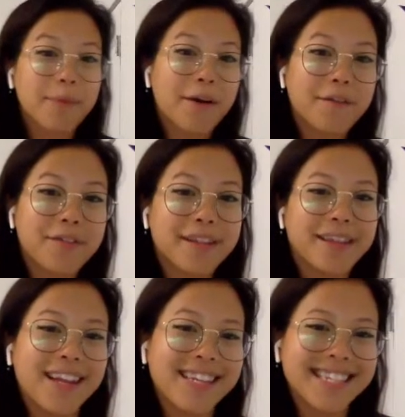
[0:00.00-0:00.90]
top of the
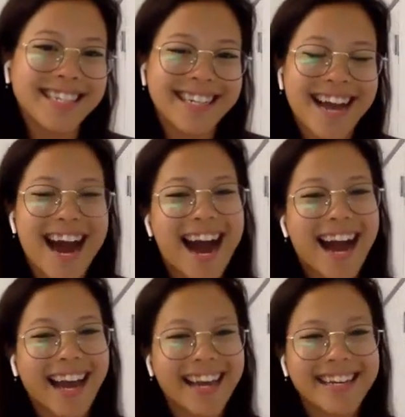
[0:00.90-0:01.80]
London
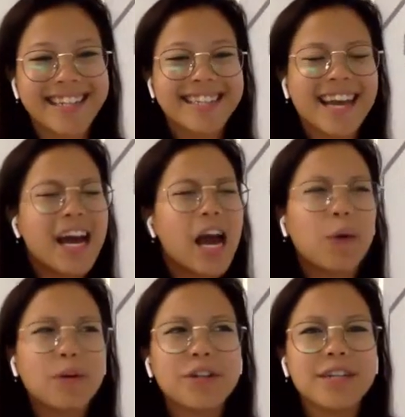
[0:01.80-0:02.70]
Eye.
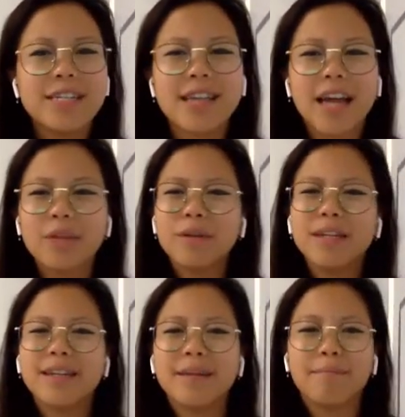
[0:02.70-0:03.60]
I wonder, has
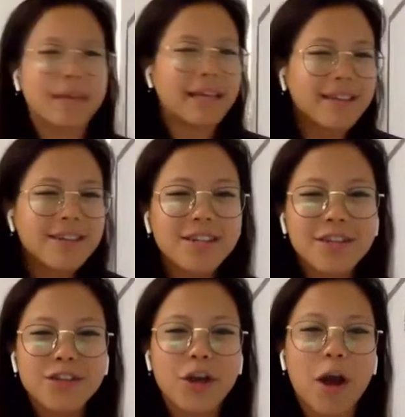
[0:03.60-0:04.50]
anyone been
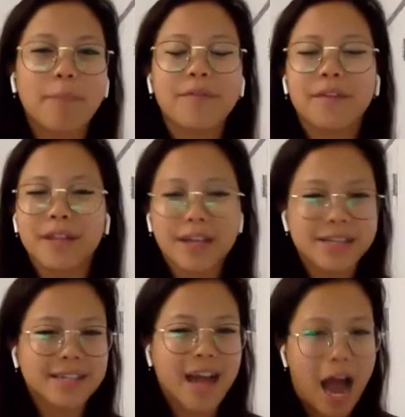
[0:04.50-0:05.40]
to the top of the
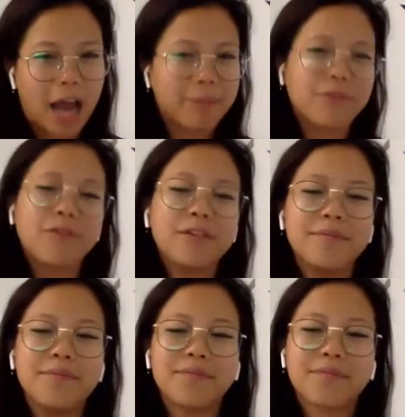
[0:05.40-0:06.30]
London Eye before?
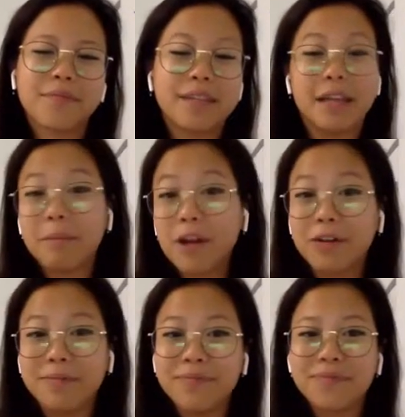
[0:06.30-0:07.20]
Let me
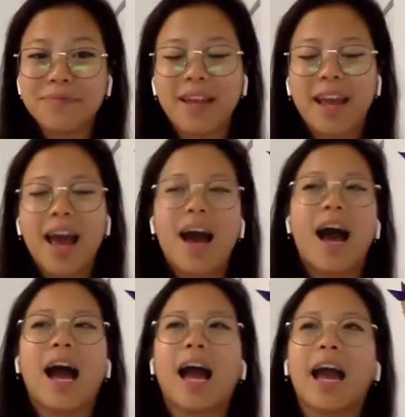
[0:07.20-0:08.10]
know.
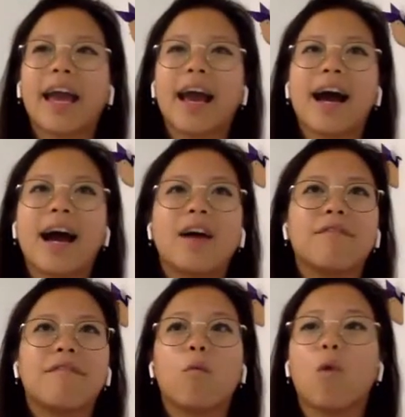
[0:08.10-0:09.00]
I
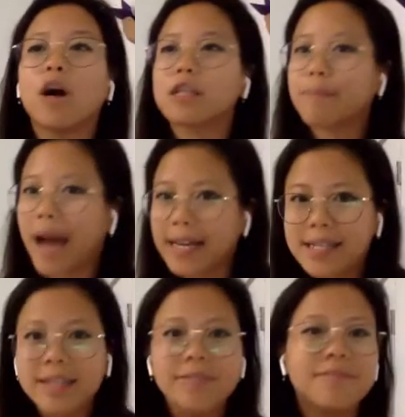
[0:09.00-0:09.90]
have walked past
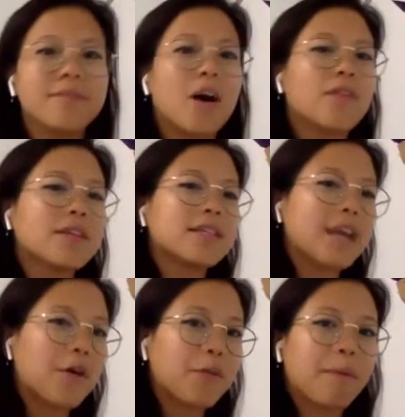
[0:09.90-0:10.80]
it on the
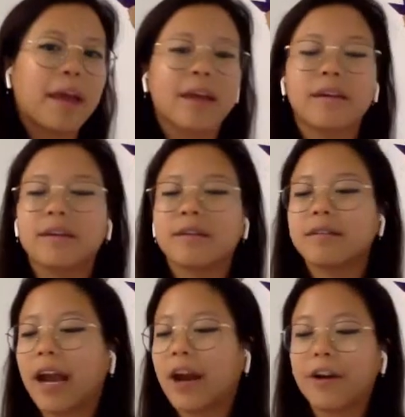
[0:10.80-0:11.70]
South Bank
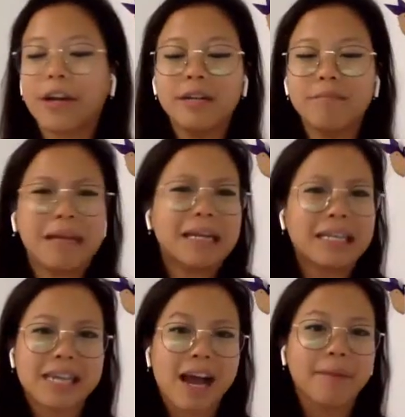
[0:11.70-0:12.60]
area
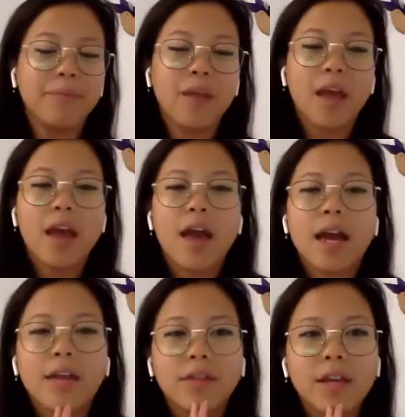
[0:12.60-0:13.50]
many a time,
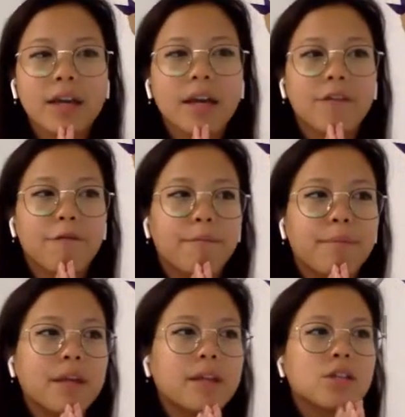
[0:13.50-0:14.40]
and I think I have
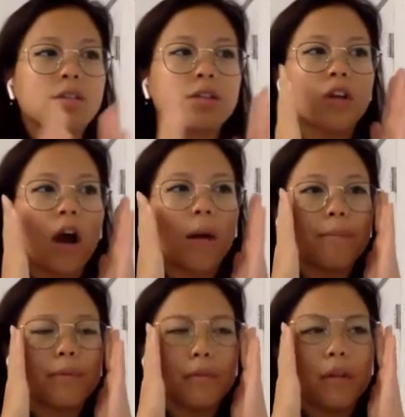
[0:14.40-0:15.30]
been to the
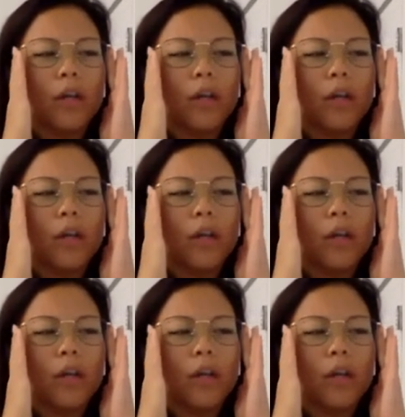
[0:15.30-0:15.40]
top